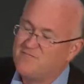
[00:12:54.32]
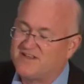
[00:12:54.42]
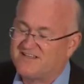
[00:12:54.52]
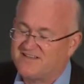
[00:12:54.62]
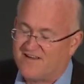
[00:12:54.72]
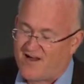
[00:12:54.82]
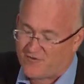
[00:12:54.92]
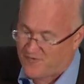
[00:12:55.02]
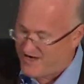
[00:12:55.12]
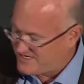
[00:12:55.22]
But this get
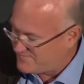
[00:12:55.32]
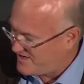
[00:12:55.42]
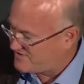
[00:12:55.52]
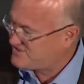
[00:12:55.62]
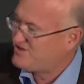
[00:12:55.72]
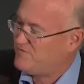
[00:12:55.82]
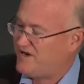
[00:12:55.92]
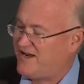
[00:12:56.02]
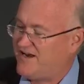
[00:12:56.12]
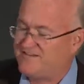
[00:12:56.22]
heart rate SpO2,
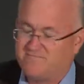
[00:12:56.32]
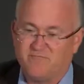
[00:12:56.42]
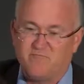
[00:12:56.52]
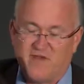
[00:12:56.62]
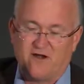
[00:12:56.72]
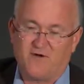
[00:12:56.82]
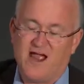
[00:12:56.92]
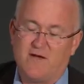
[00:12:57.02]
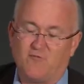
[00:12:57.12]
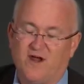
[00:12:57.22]
but in a battery
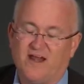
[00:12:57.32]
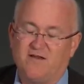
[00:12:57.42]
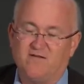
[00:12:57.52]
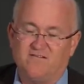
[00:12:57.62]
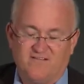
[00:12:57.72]
operated,